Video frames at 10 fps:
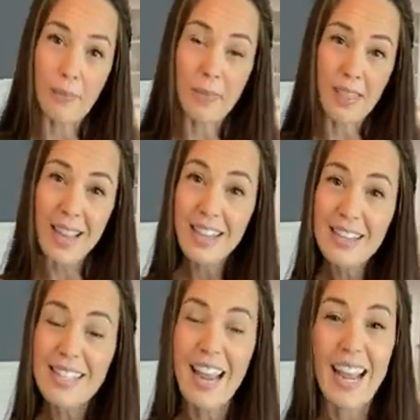
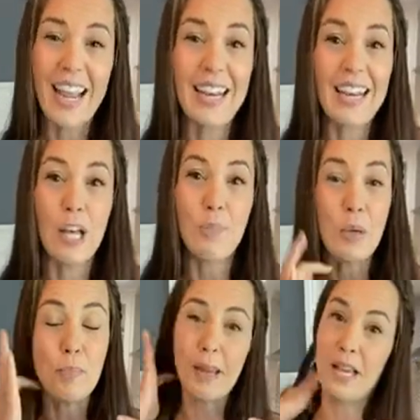things and help you
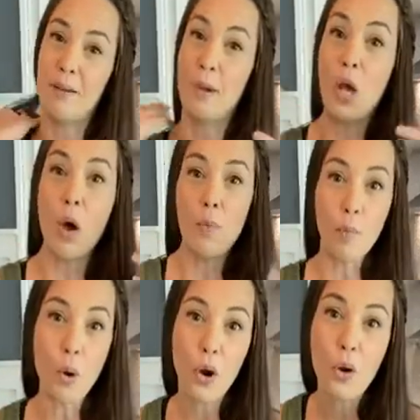become
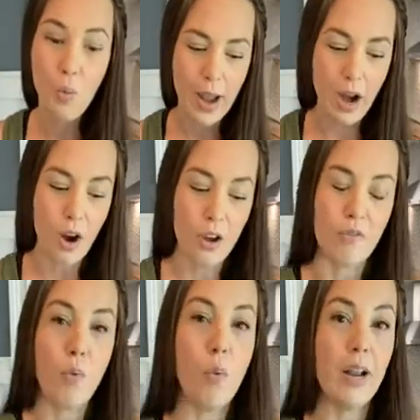more aware
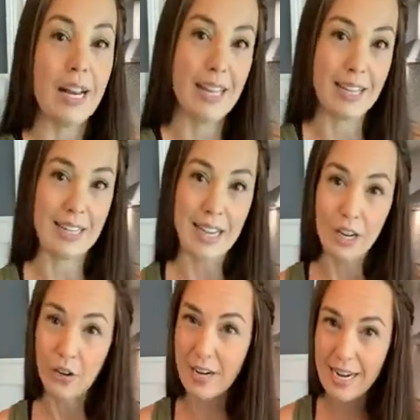of what it is that
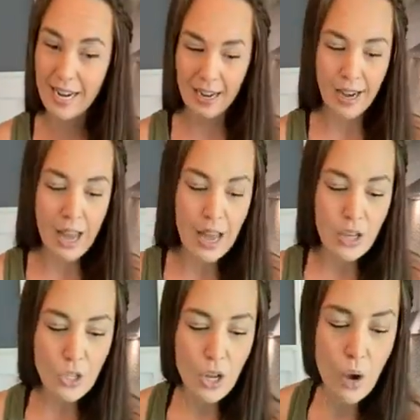you're eating.
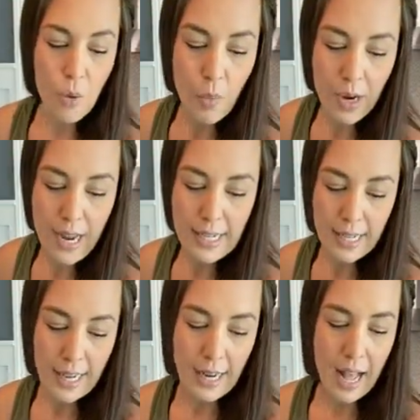So what I
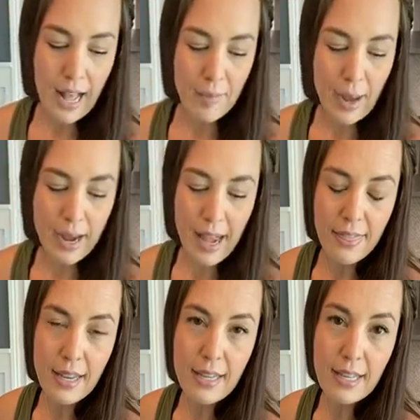did, I got
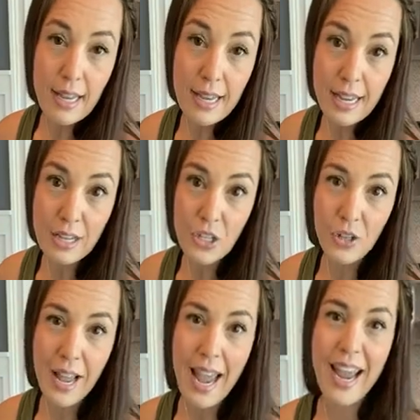these
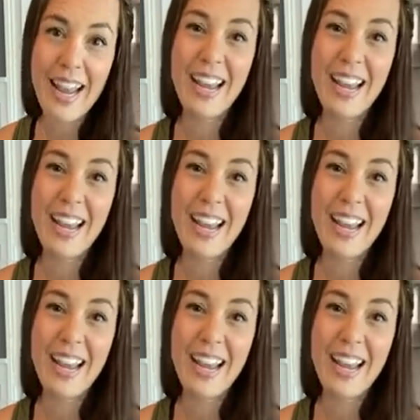yesterday,